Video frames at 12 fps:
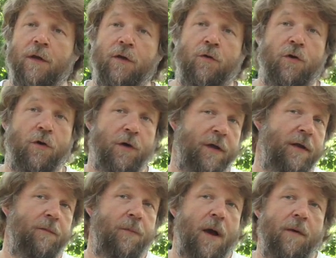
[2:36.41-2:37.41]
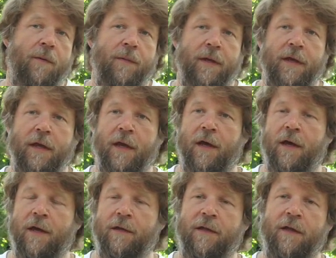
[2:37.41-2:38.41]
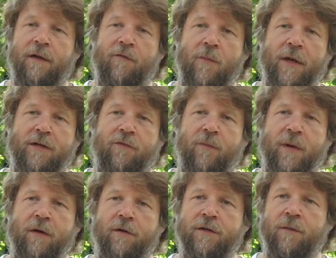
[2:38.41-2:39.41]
You could probably, at the end of a batch of beer,